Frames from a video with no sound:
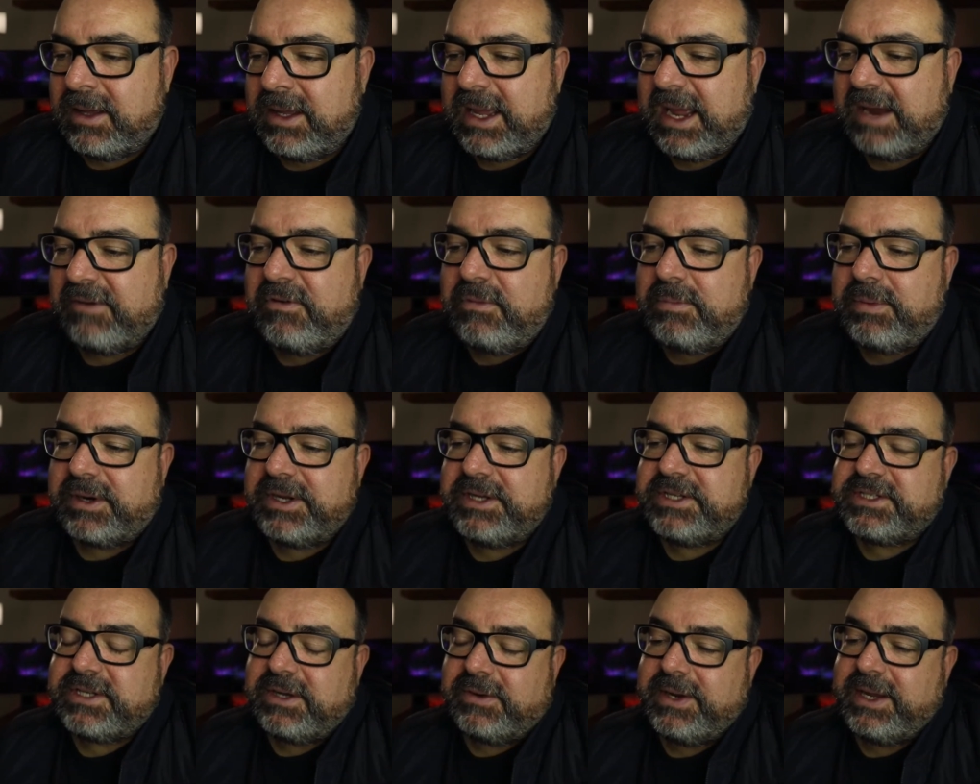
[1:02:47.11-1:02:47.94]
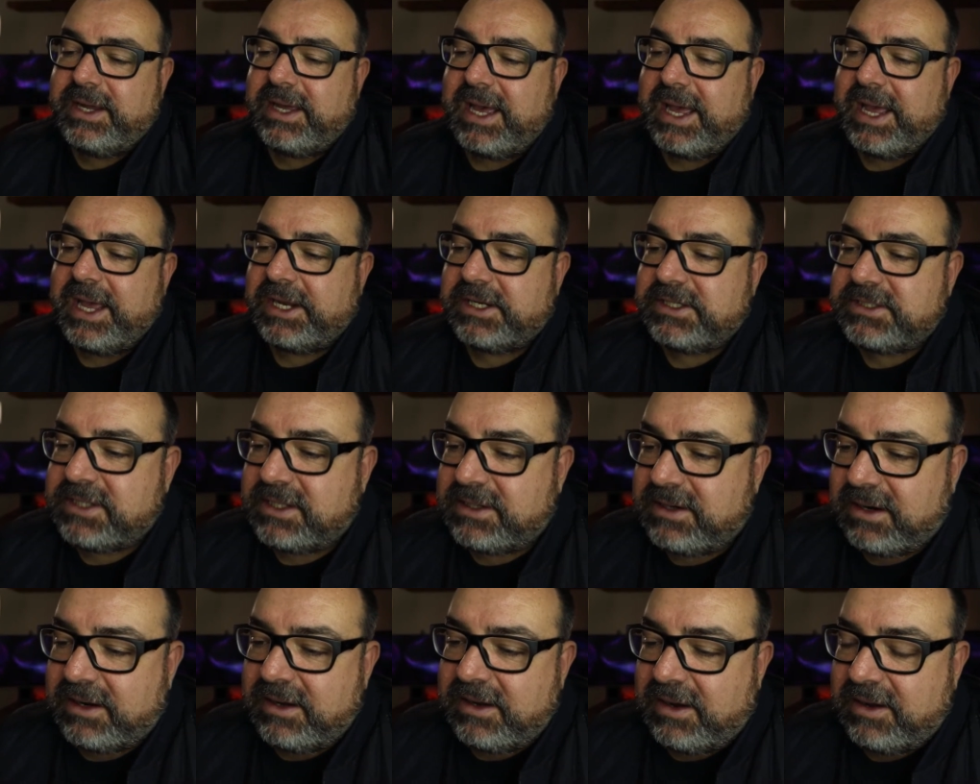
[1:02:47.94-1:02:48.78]
everybody's so engaged that
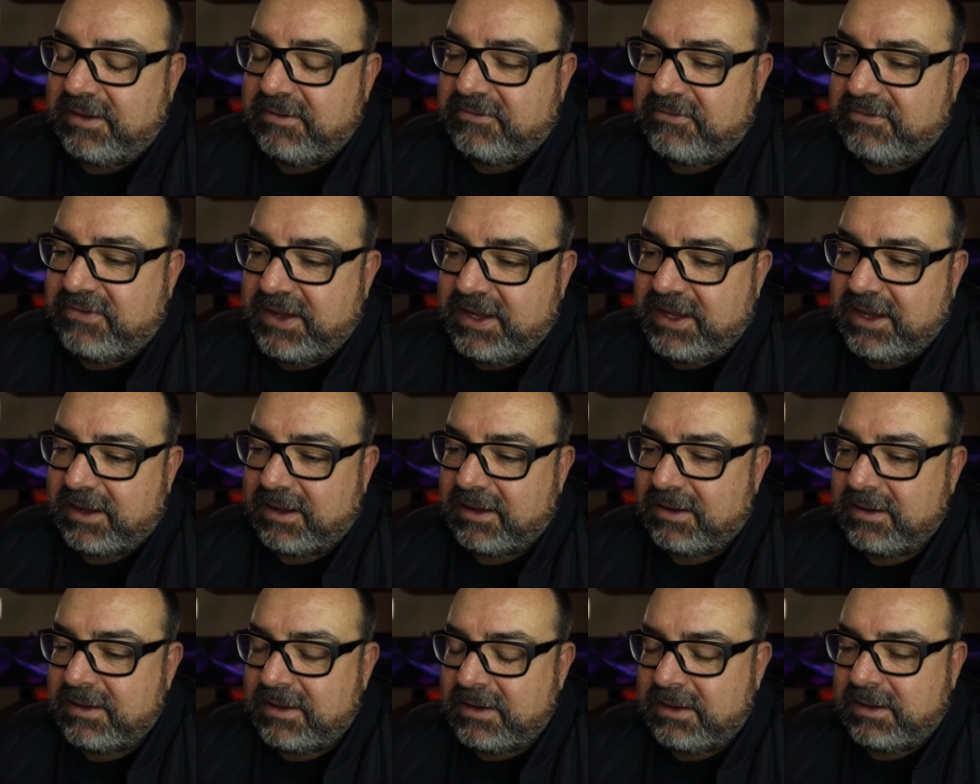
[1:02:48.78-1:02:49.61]
I figure